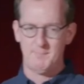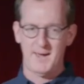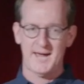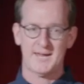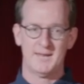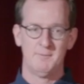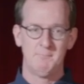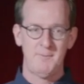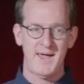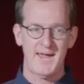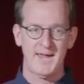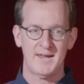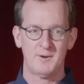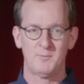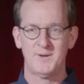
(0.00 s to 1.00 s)
back in
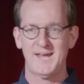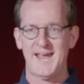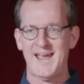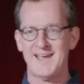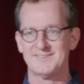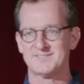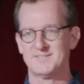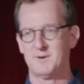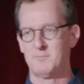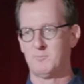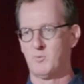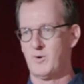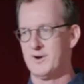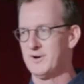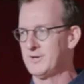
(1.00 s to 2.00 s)
May, and we asked
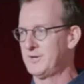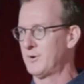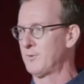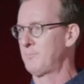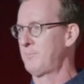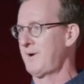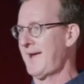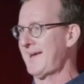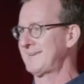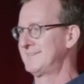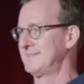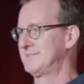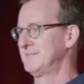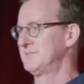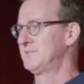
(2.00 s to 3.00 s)
them, what are your
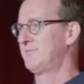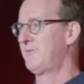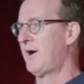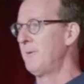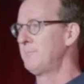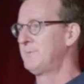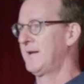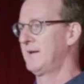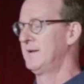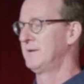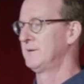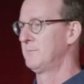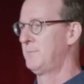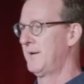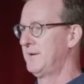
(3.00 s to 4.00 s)
practices of
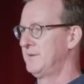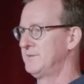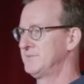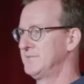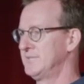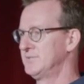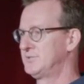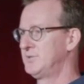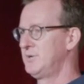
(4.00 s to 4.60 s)
updating dependencies?